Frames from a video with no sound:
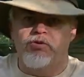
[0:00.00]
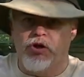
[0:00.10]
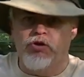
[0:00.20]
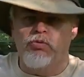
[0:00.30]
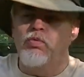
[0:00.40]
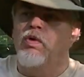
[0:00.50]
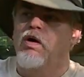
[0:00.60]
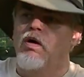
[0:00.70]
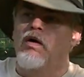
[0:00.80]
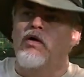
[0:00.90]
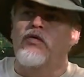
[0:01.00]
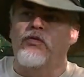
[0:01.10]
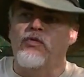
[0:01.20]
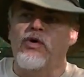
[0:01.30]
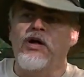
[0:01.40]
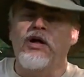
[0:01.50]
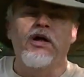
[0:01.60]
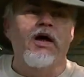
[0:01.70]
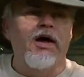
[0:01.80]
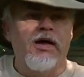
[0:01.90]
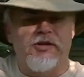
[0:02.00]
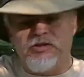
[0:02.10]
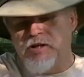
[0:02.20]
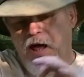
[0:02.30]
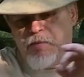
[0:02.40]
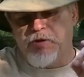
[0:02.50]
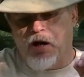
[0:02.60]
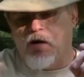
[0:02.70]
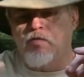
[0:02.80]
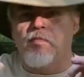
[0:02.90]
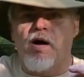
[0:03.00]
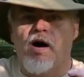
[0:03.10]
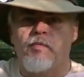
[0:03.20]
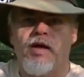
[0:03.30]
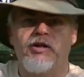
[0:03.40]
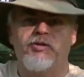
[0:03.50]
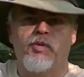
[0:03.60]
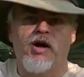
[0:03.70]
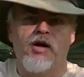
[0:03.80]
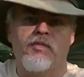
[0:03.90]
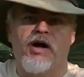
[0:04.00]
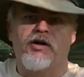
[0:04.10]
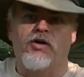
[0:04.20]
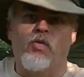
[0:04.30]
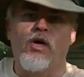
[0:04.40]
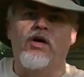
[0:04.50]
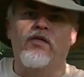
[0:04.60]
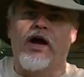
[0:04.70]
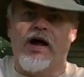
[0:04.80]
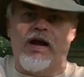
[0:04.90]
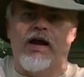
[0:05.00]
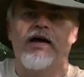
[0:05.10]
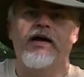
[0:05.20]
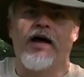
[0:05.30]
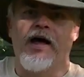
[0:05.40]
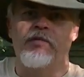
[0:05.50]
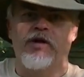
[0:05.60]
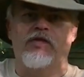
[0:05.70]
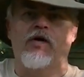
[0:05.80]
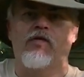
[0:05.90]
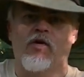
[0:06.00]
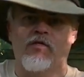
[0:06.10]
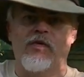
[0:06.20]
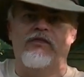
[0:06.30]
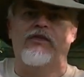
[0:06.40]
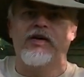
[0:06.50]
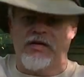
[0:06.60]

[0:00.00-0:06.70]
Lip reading: Two, three, it snaps along the bottom edge to become like a quilt that I lay in a hammock and throw it over my feet